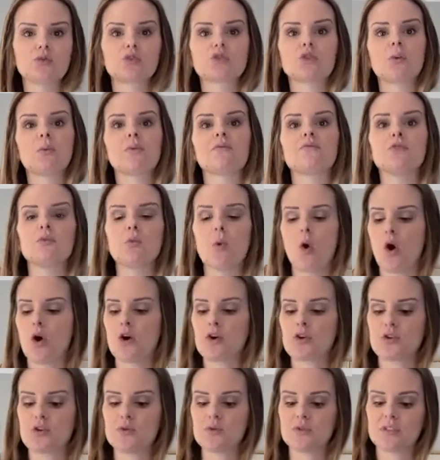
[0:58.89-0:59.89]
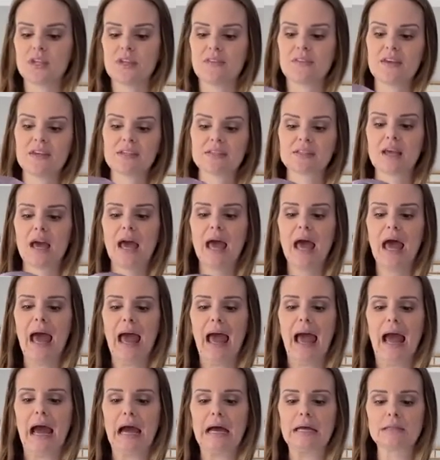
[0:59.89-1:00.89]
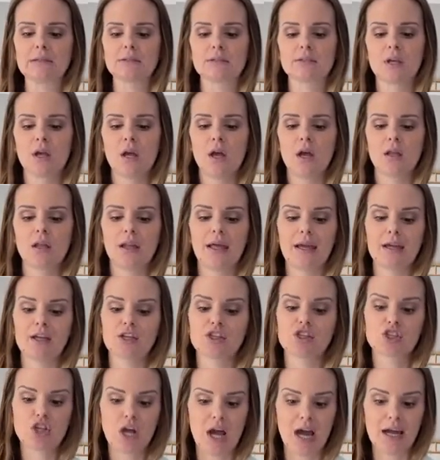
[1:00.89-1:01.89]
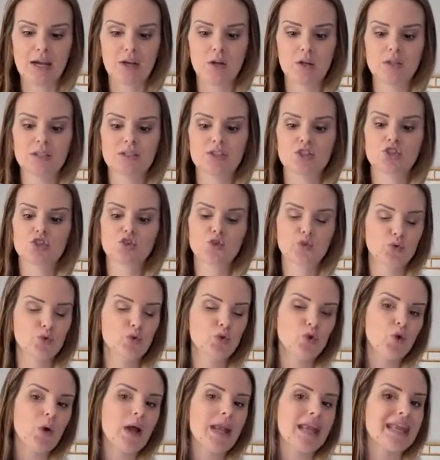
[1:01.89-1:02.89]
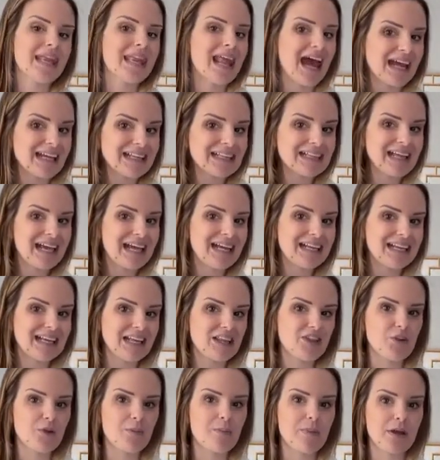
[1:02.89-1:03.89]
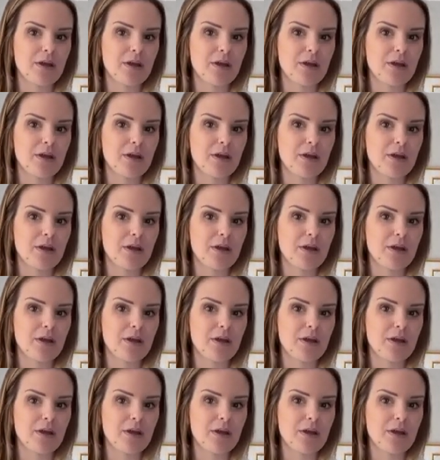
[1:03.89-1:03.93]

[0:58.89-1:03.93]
So if you are using this as like a child's true nightlight in their